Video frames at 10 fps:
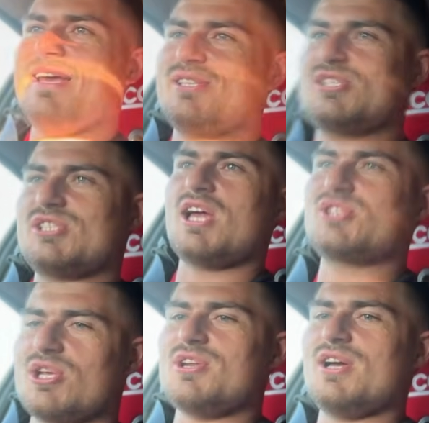it's
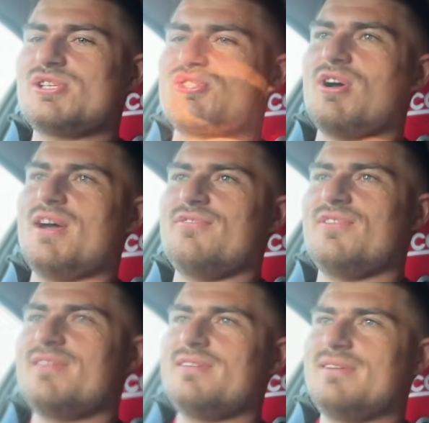such a nice drive.
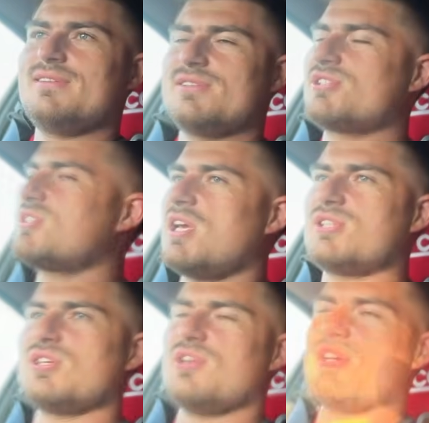
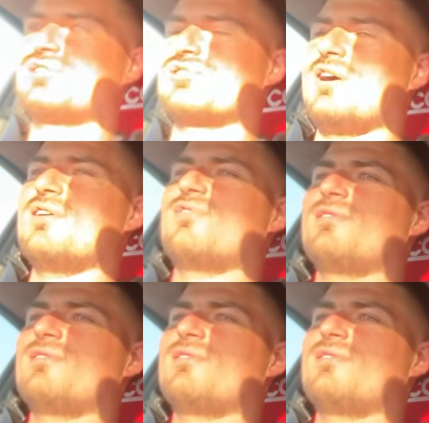Such a nice drive.